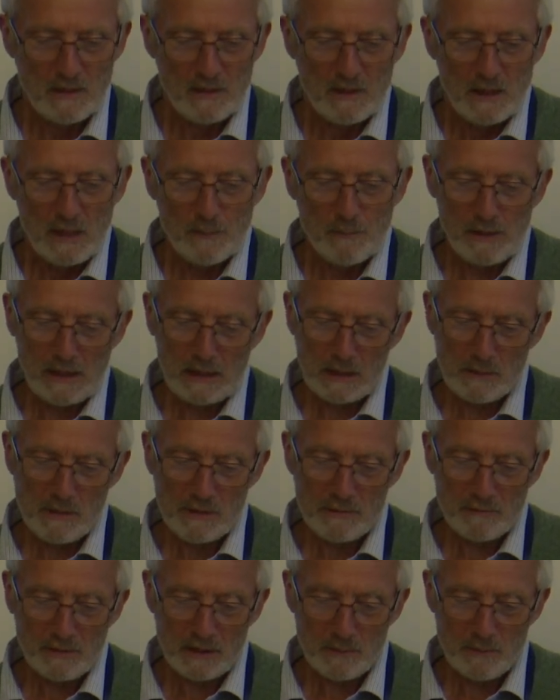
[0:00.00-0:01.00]
A
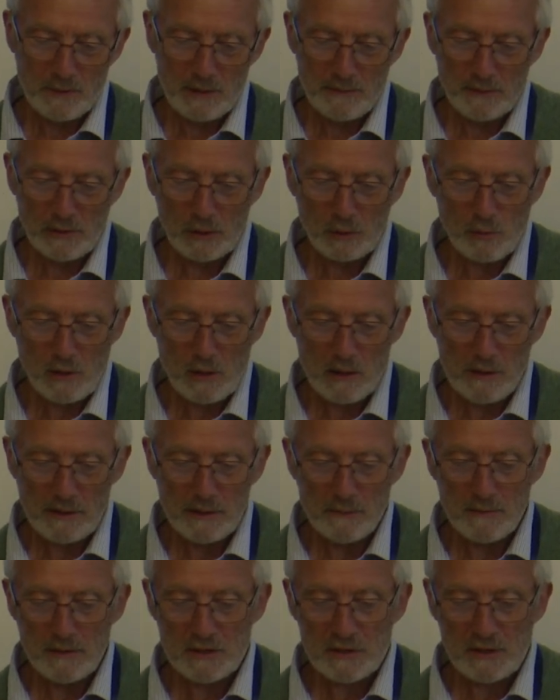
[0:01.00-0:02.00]
parliamentary committee of inquiry
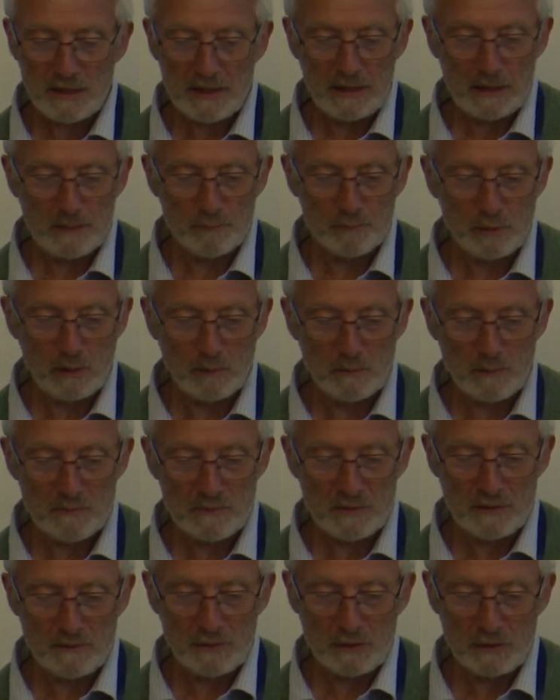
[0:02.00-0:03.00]
investigated
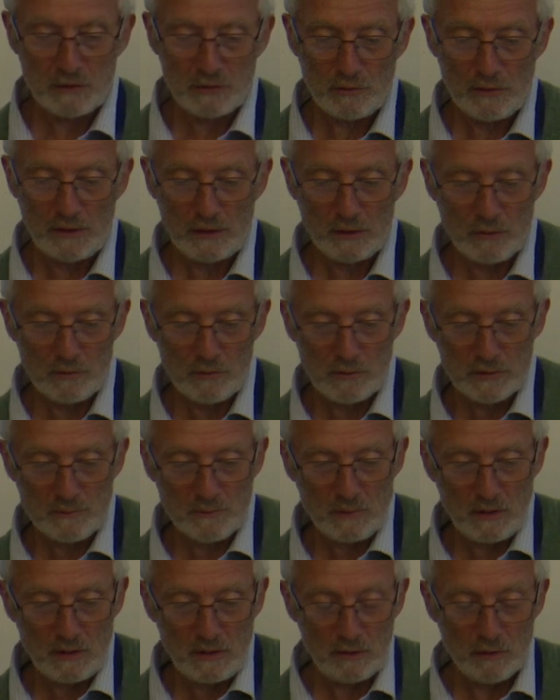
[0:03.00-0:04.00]
problems in Victoria caused
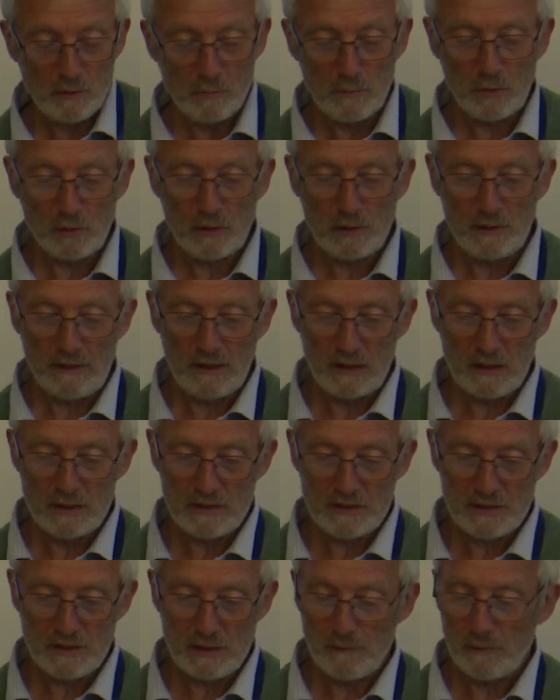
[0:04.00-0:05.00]
by long-billed
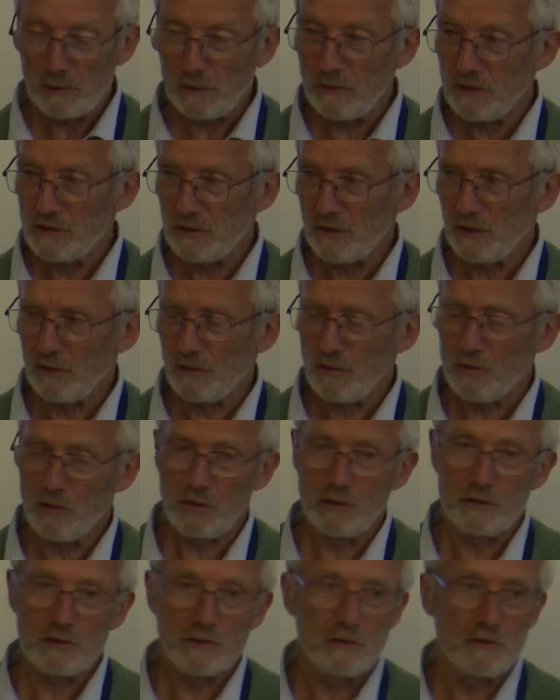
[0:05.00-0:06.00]
Corellas, sulphur-crested
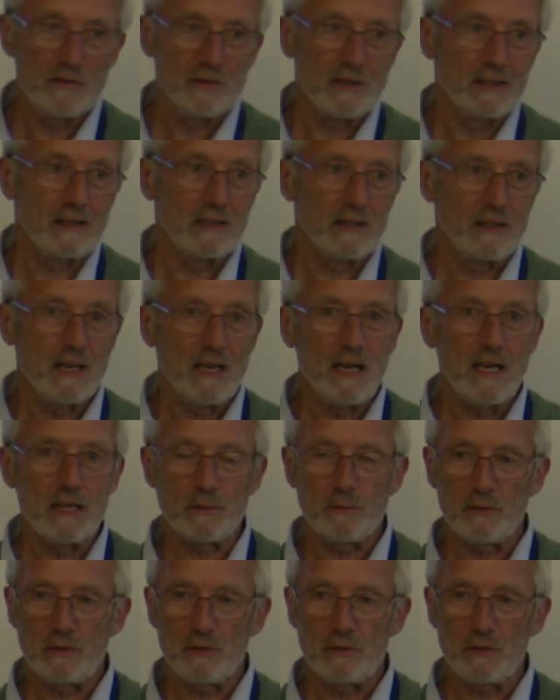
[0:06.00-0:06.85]
cockatoos and galahs,